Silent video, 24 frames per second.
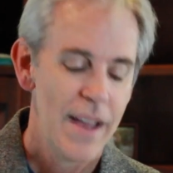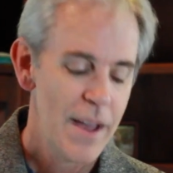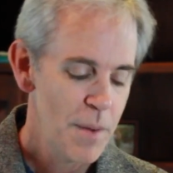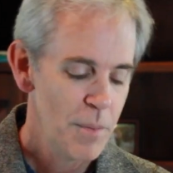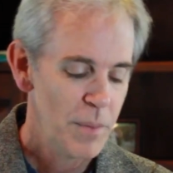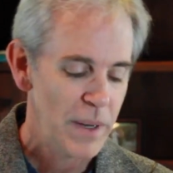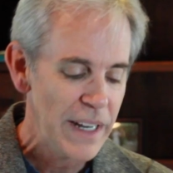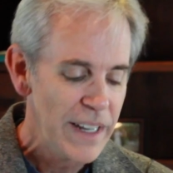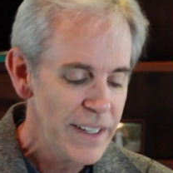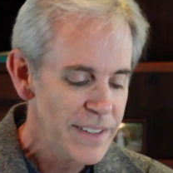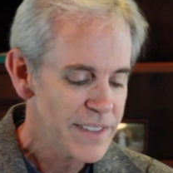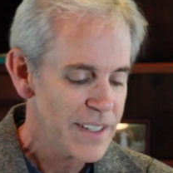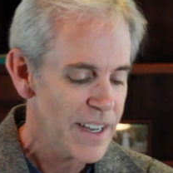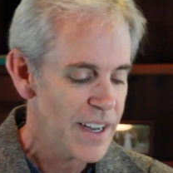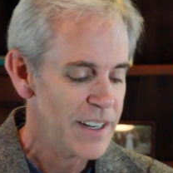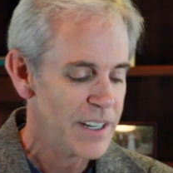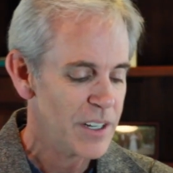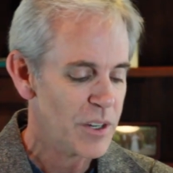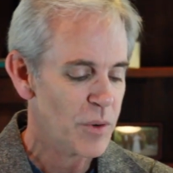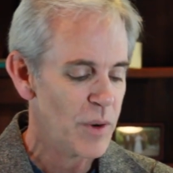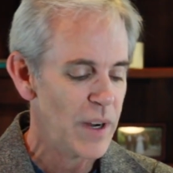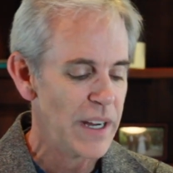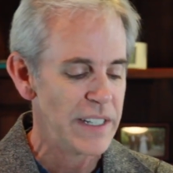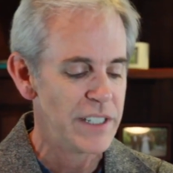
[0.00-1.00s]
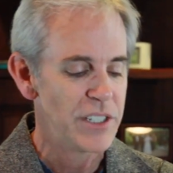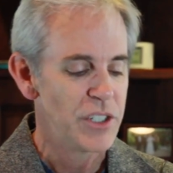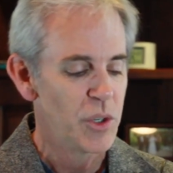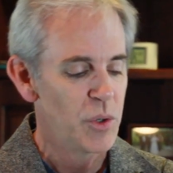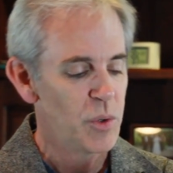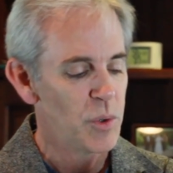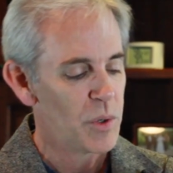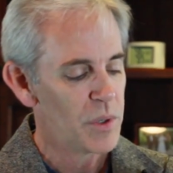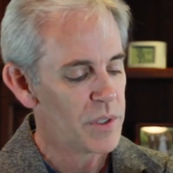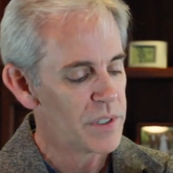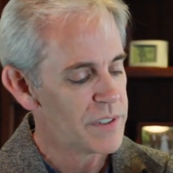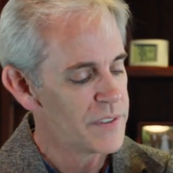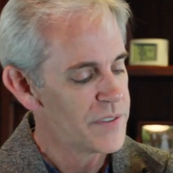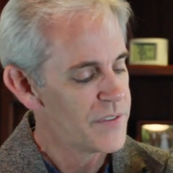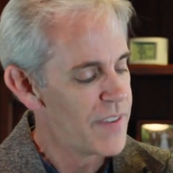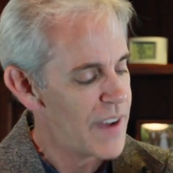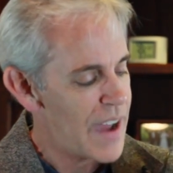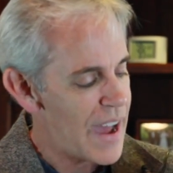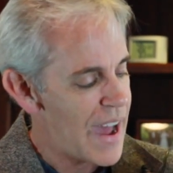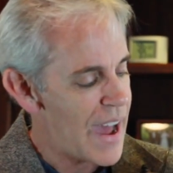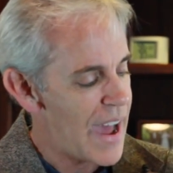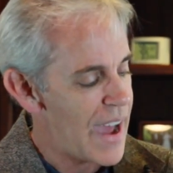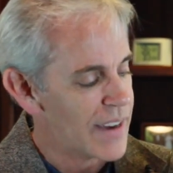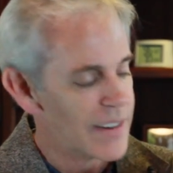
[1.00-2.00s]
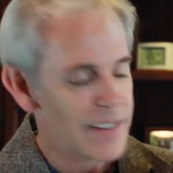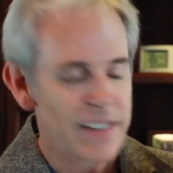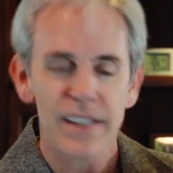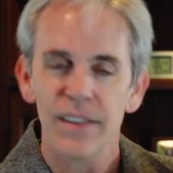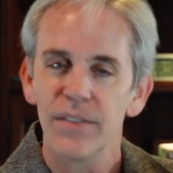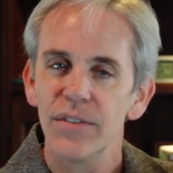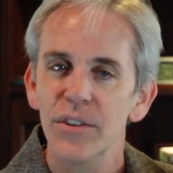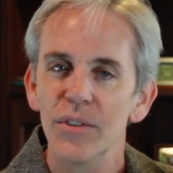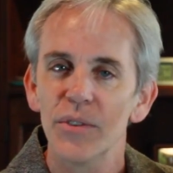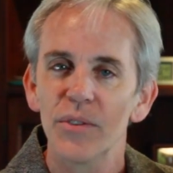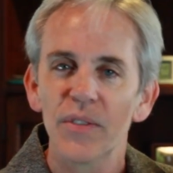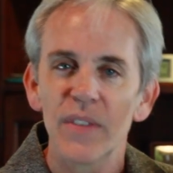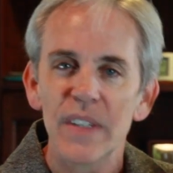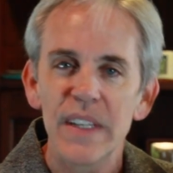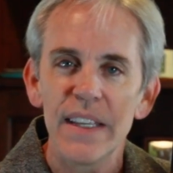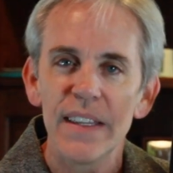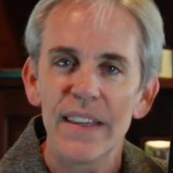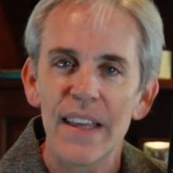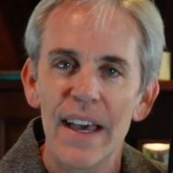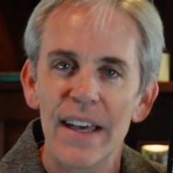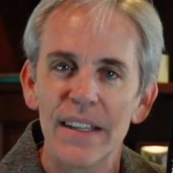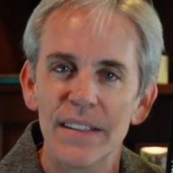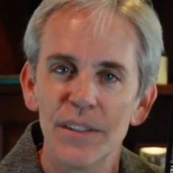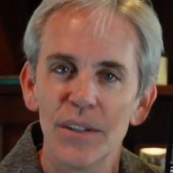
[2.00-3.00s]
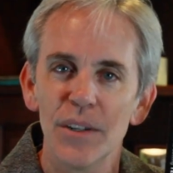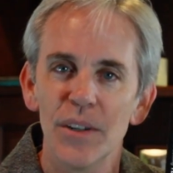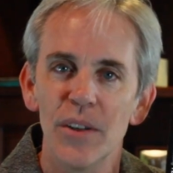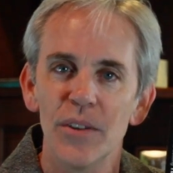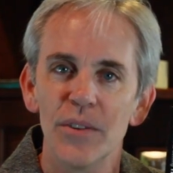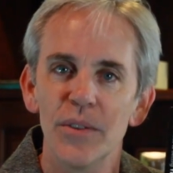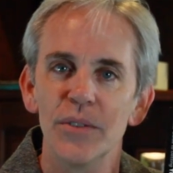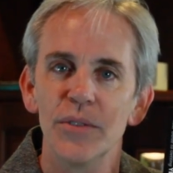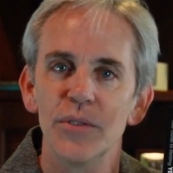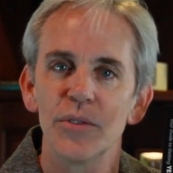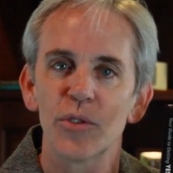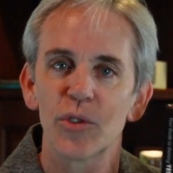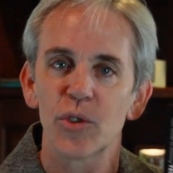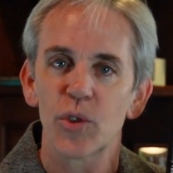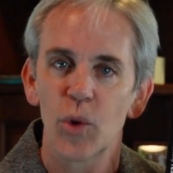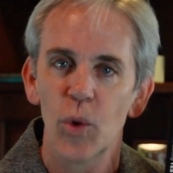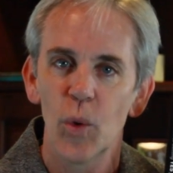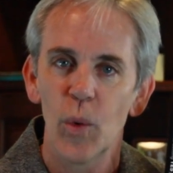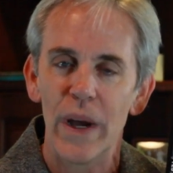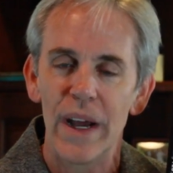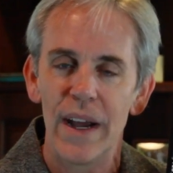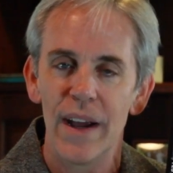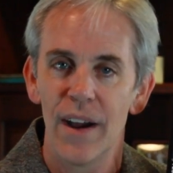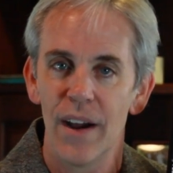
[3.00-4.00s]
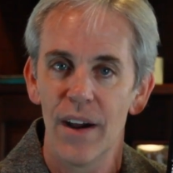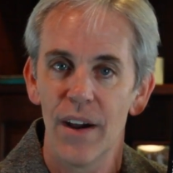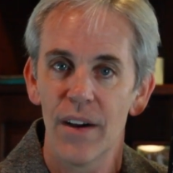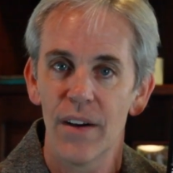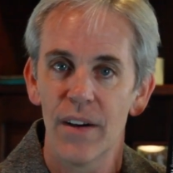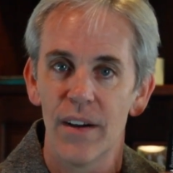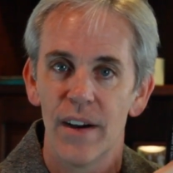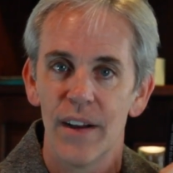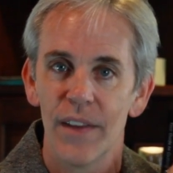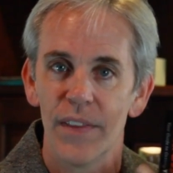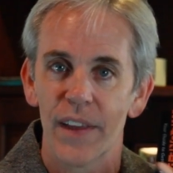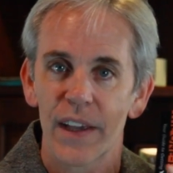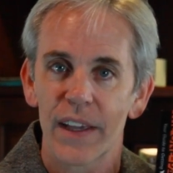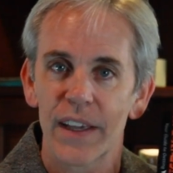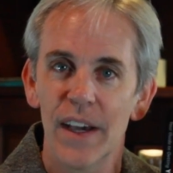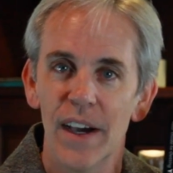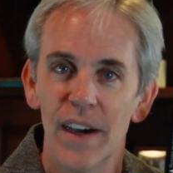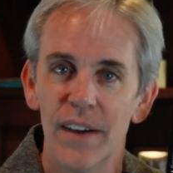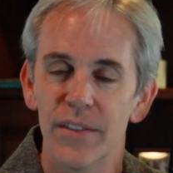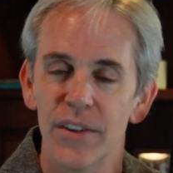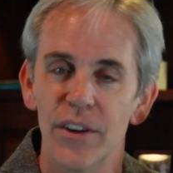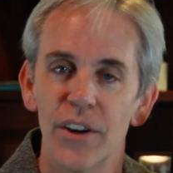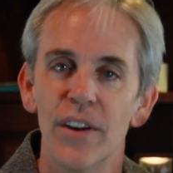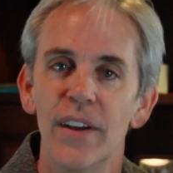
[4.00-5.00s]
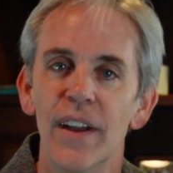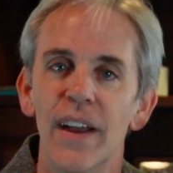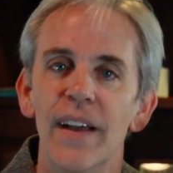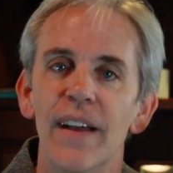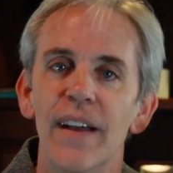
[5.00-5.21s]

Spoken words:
But he's got a great tool. In fact, if you see that little square on the cover,